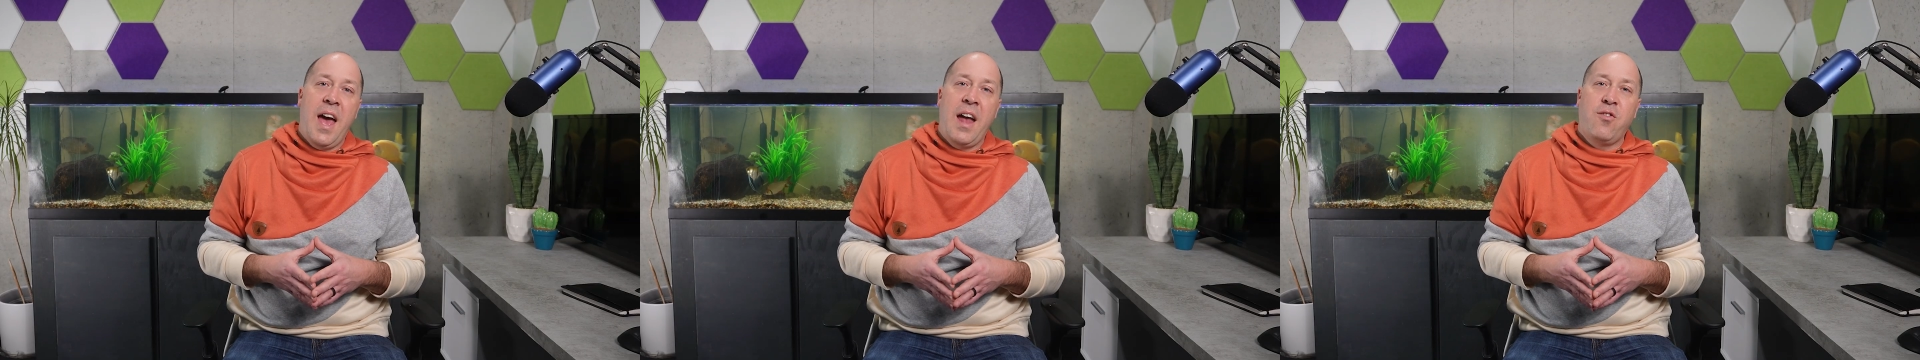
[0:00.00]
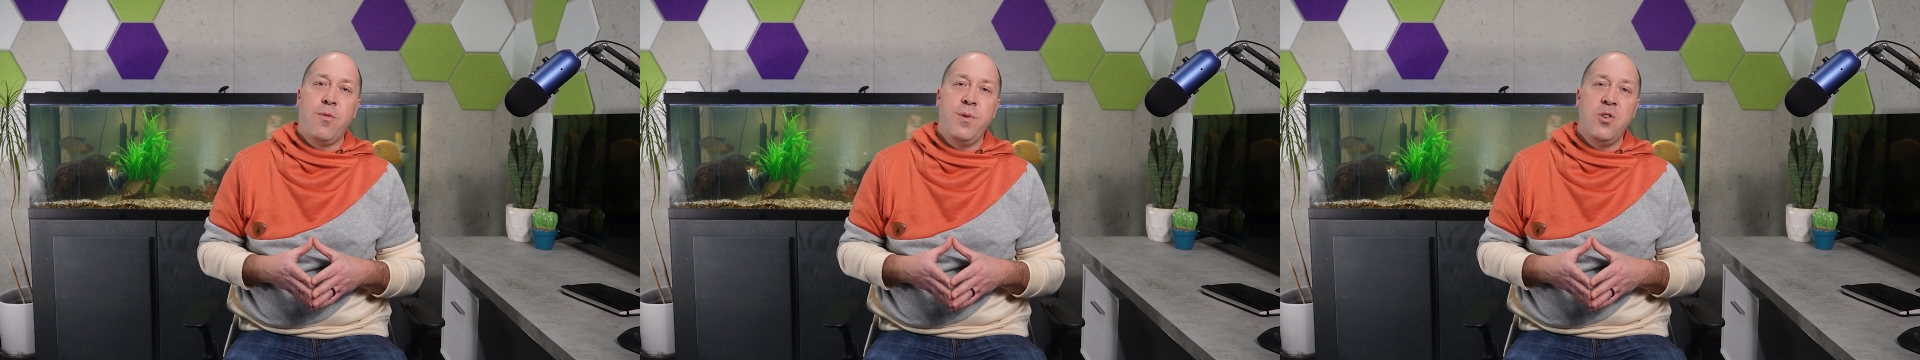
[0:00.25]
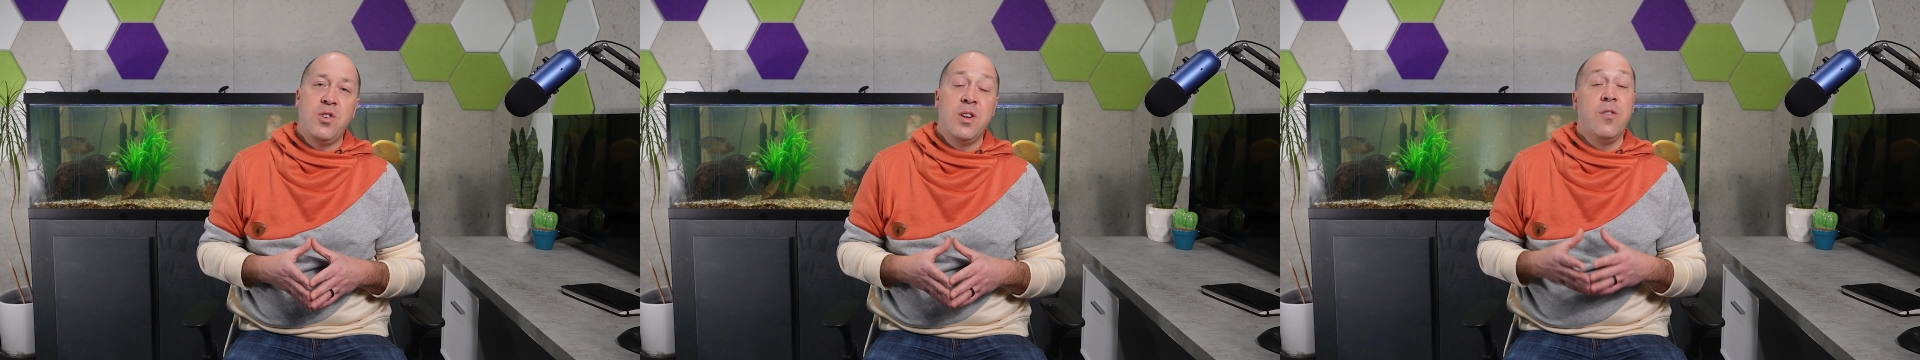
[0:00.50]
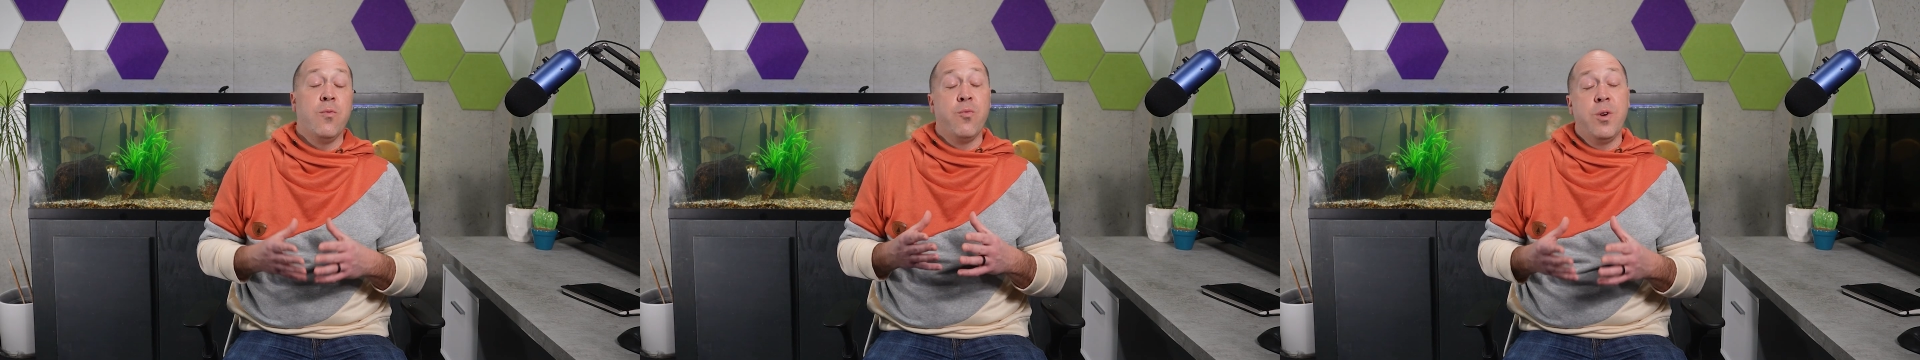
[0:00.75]

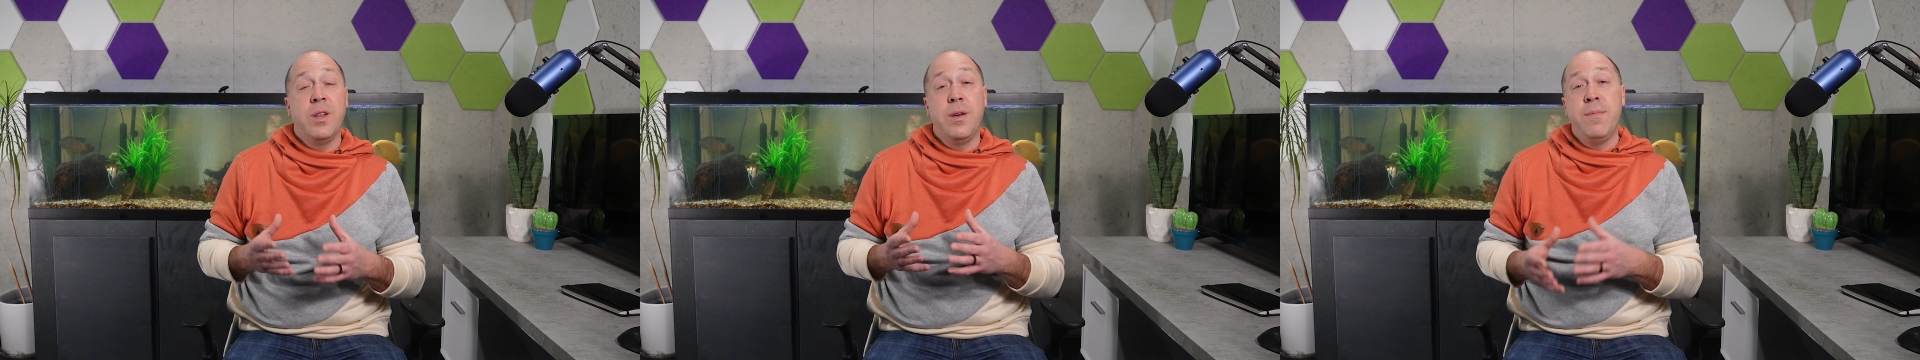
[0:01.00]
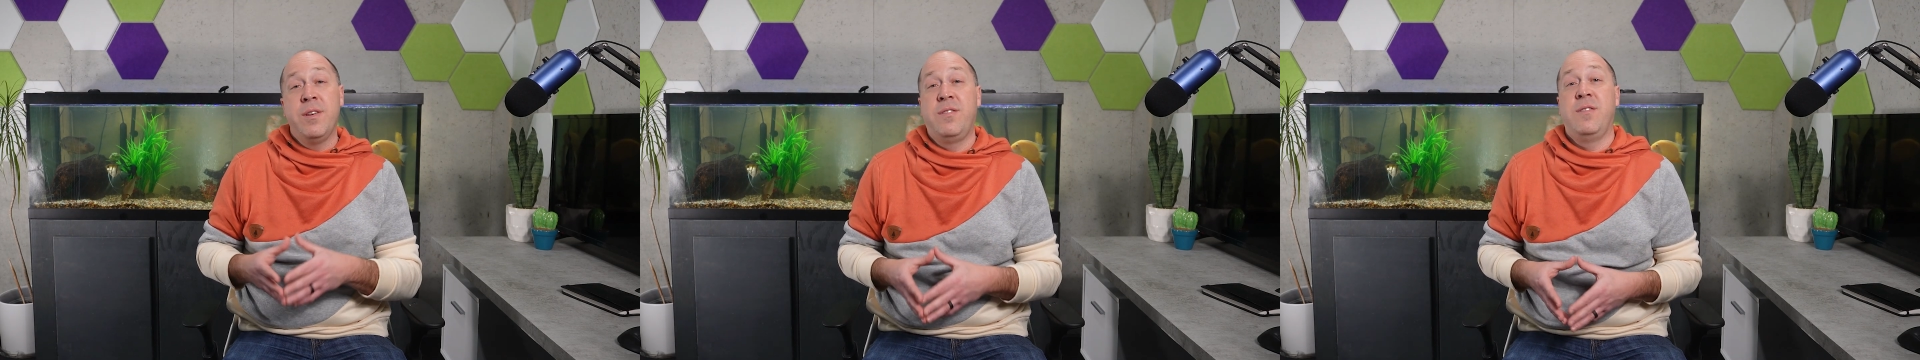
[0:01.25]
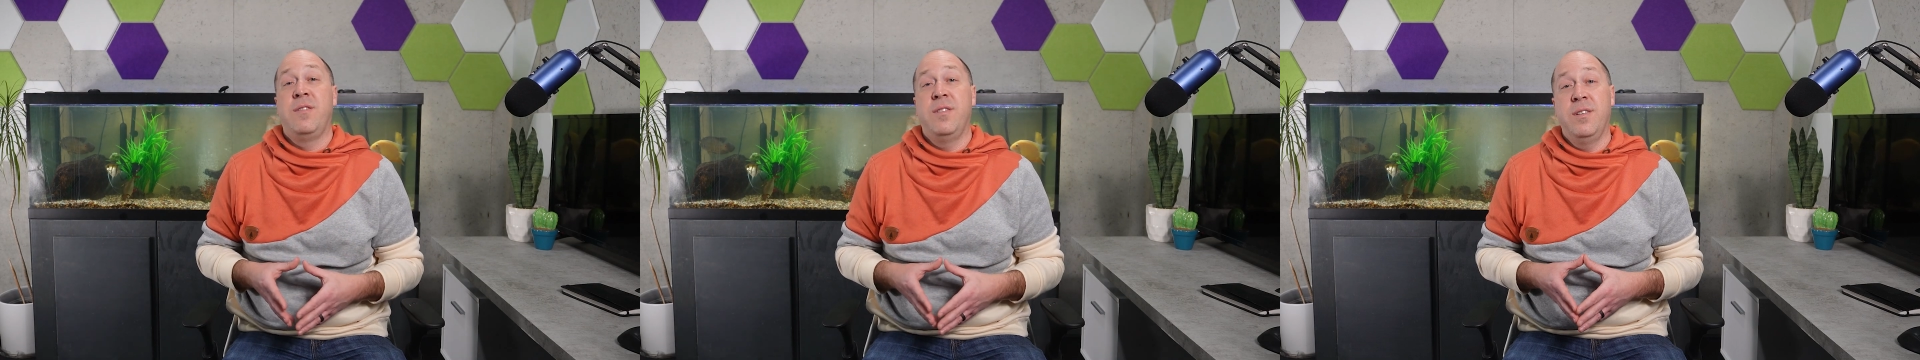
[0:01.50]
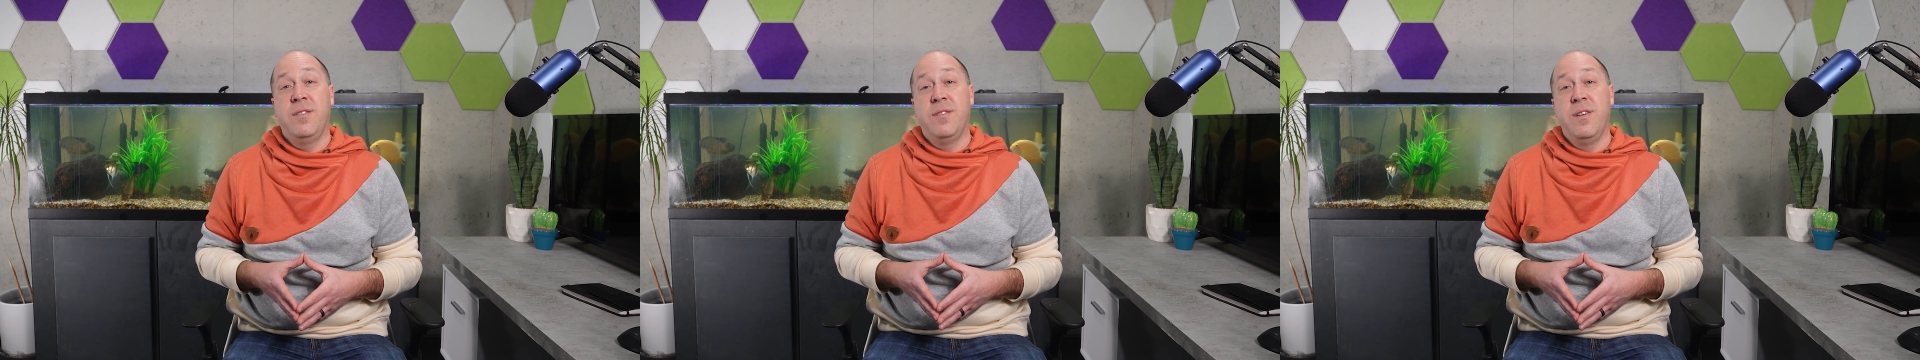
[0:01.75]
attribution really misses this.